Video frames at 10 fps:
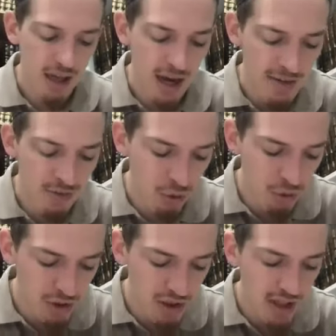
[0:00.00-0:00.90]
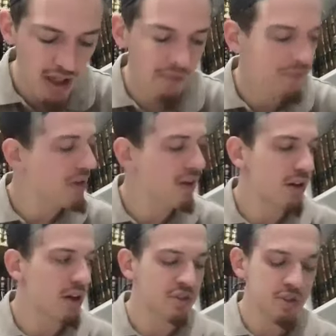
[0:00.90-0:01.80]
I have only
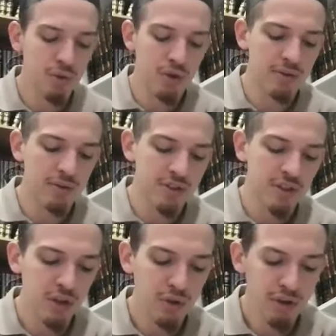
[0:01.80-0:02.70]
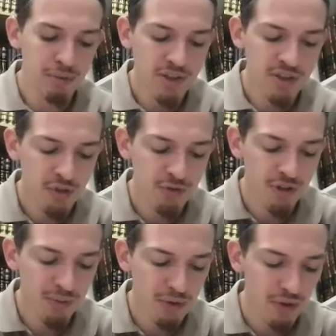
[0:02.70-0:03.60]
secluded myself
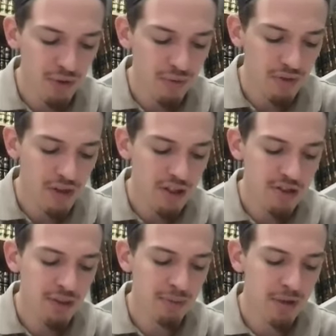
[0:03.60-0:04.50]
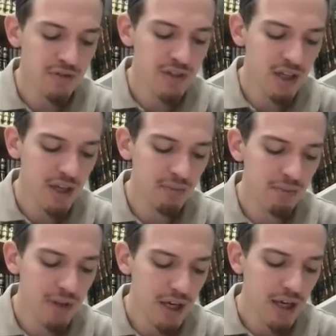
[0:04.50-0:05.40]
from you this amount of
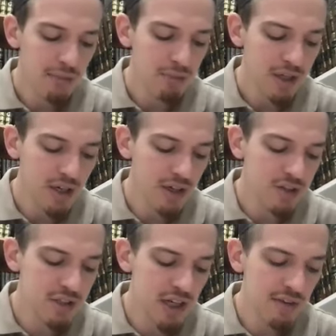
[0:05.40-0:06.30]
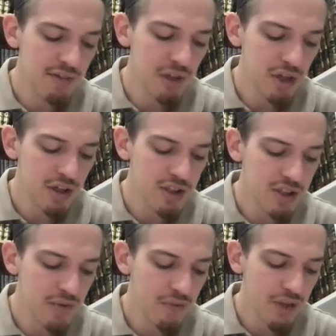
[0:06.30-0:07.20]
time because I have
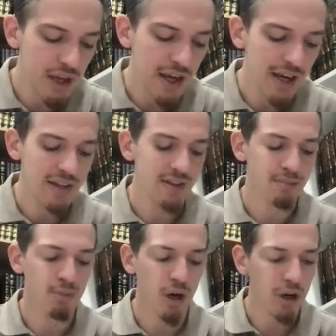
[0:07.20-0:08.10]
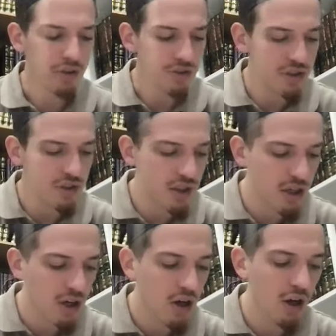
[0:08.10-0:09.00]
looked and parsed
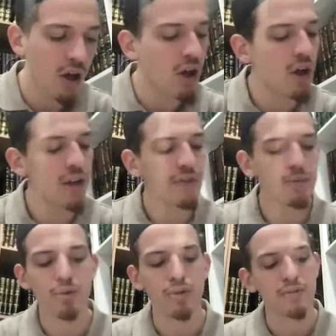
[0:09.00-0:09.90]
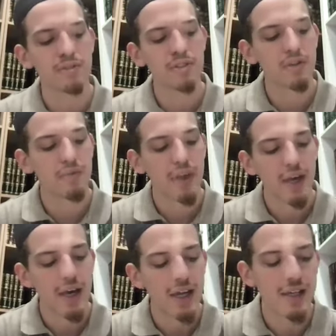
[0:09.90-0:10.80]
all of the proofs,
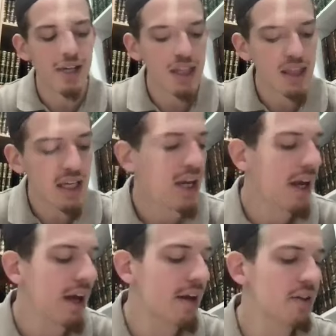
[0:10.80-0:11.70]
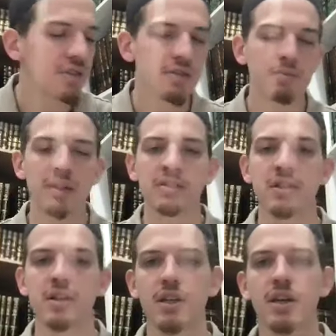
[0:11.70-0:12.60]
and nothing has
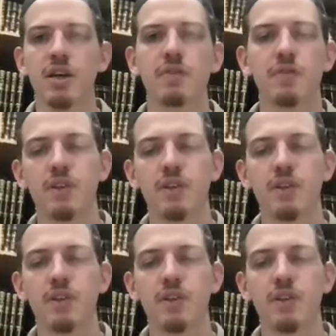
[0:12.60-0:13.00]
basically